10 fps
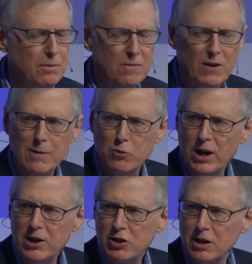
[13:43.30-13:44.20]

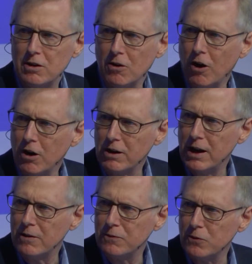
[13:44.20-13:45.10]
vibration or
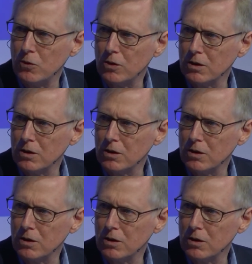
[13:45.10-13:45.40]
RF or